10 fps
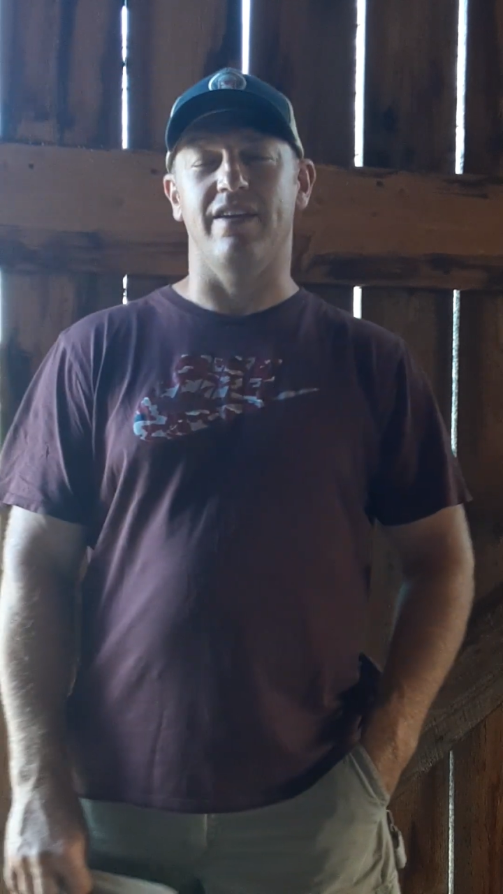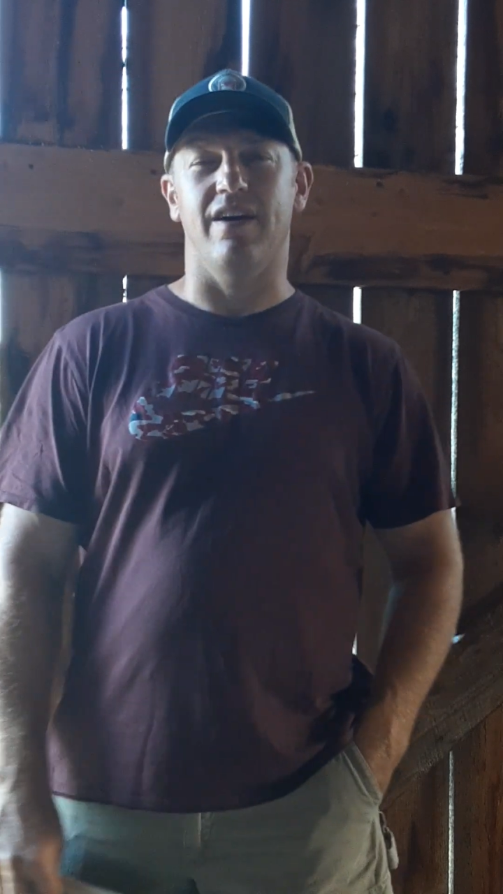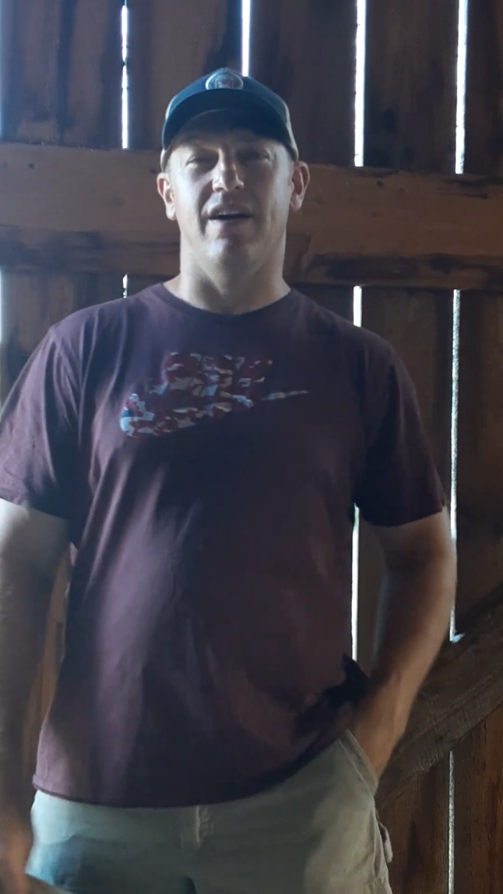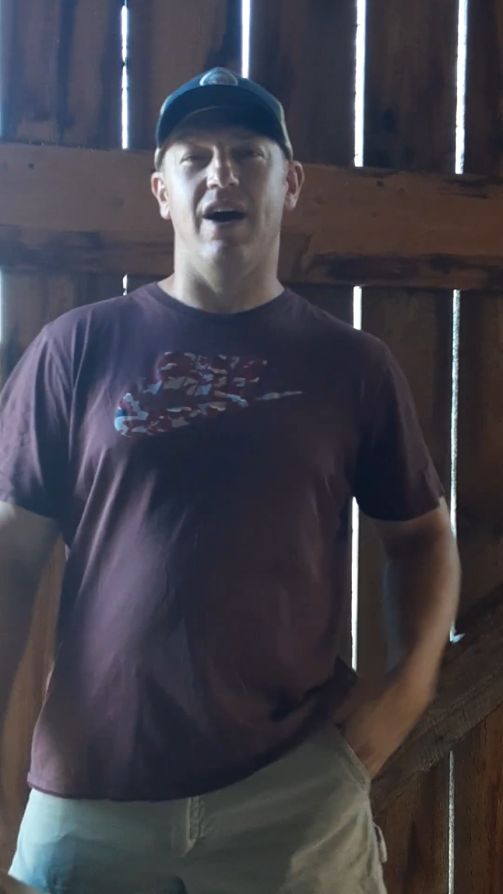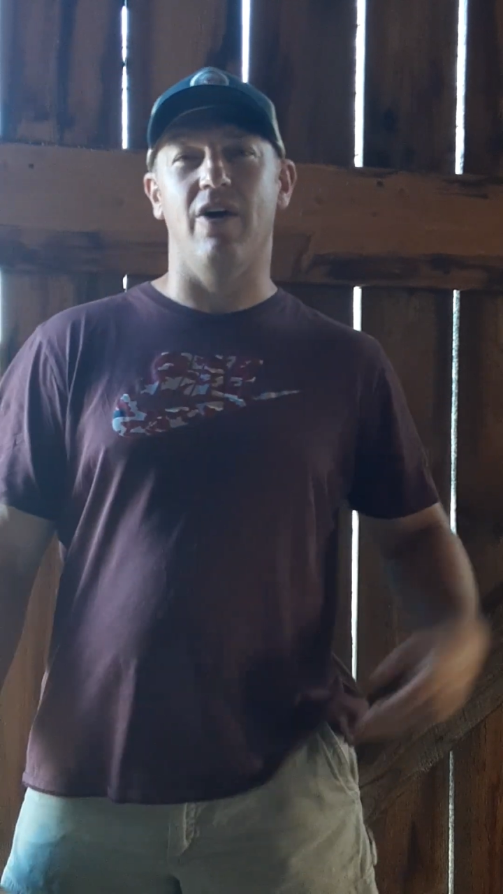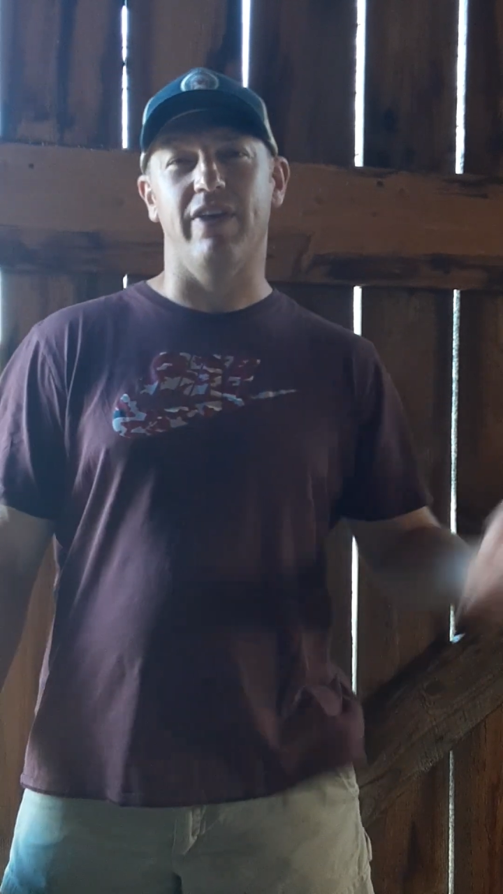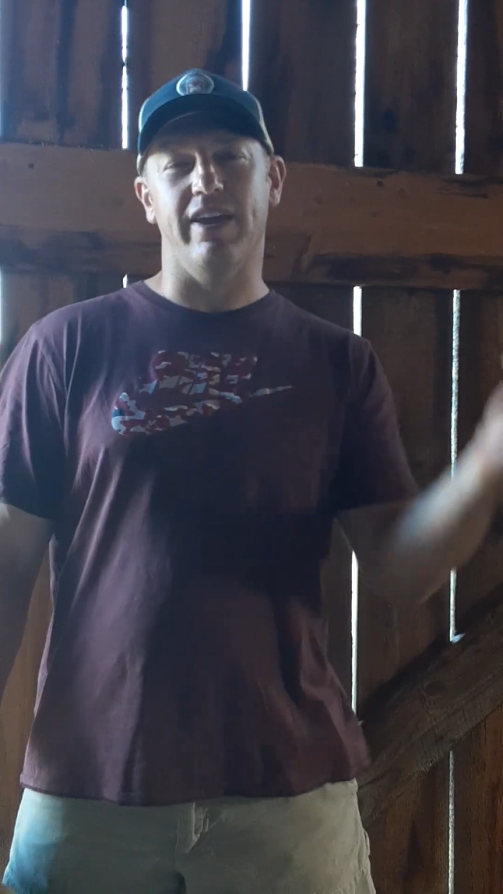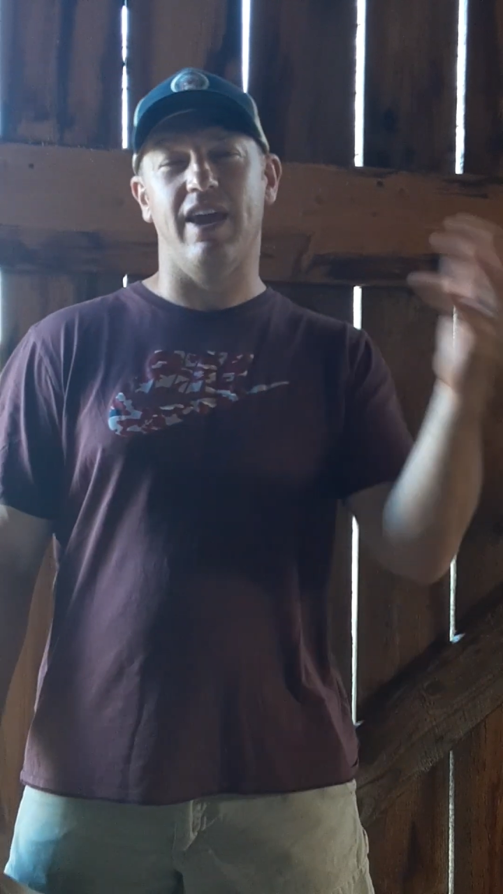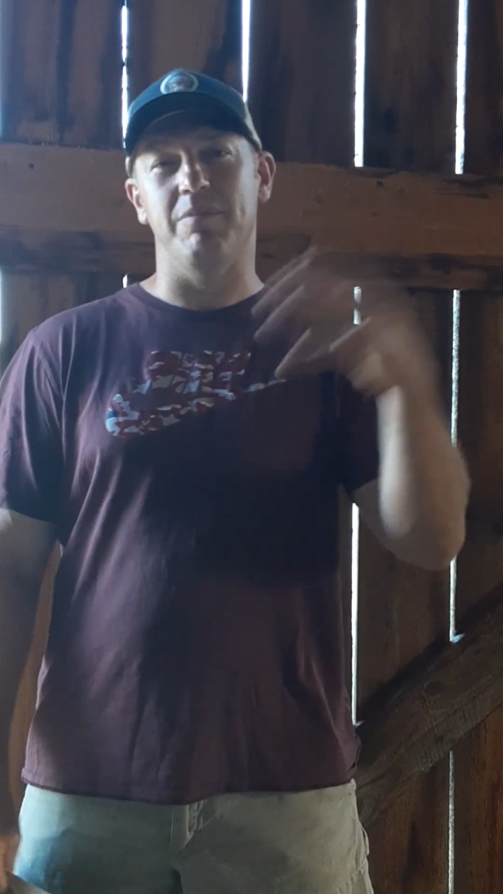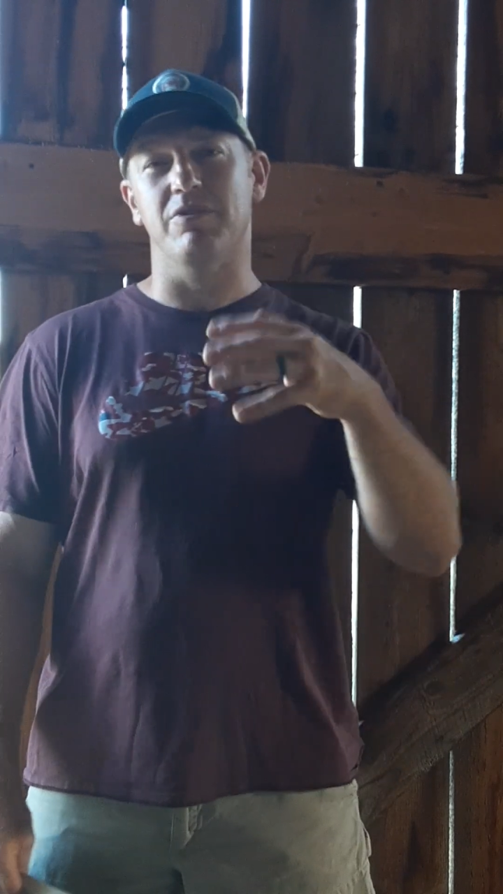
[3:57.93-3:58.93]
how they
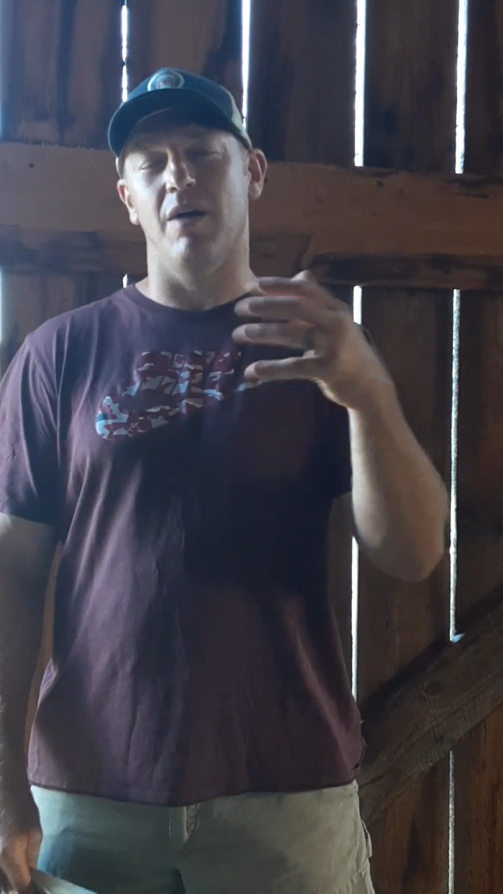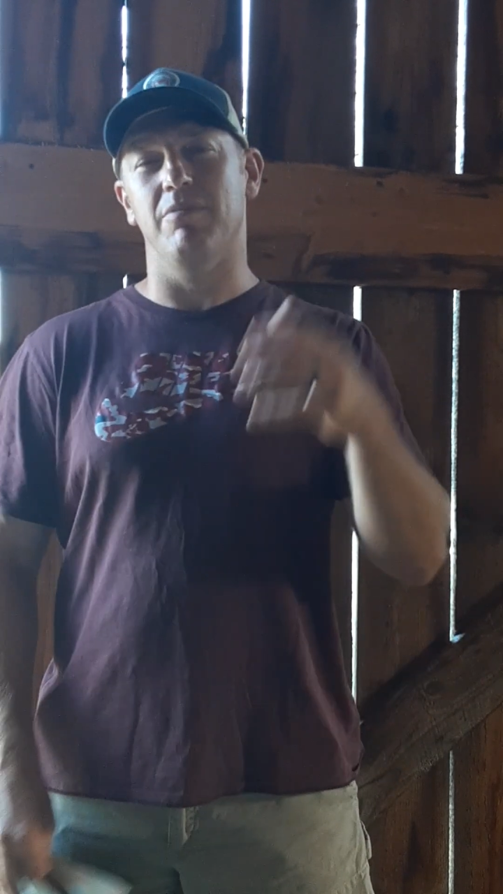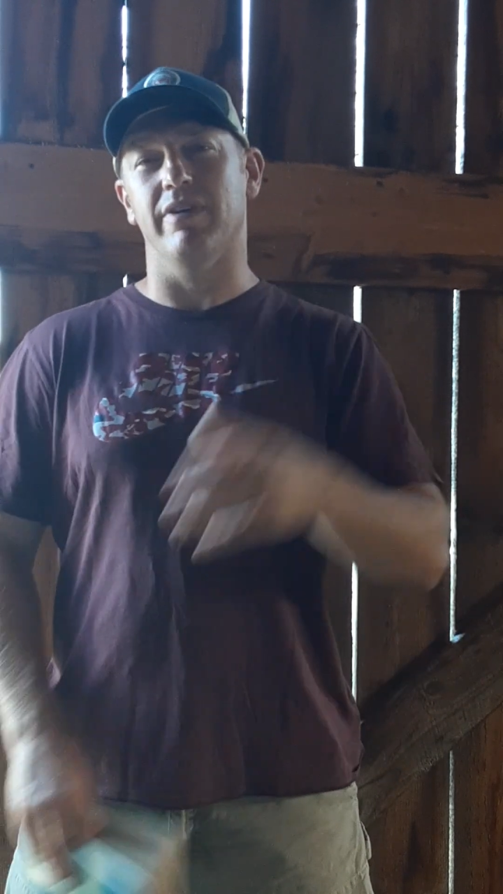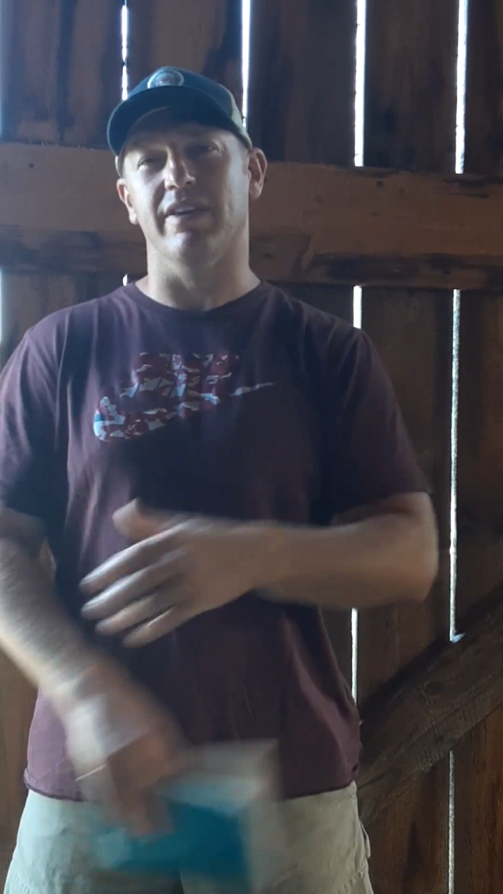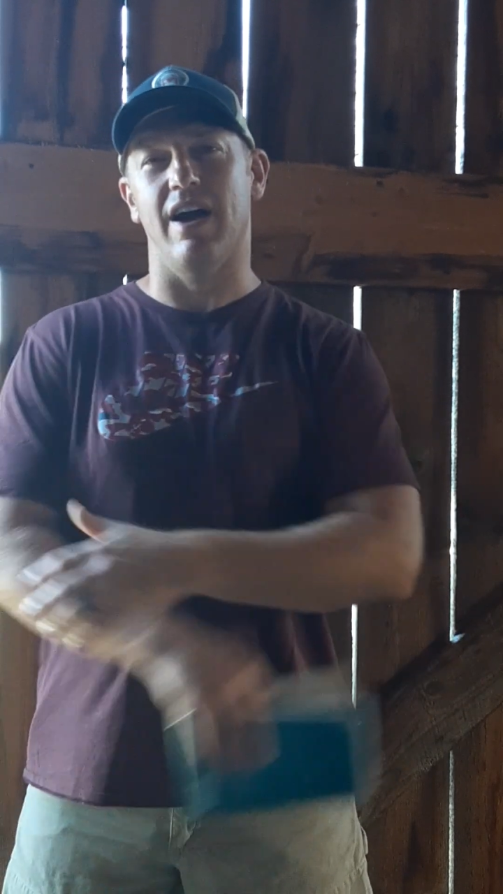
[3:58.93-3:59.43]
came tumbling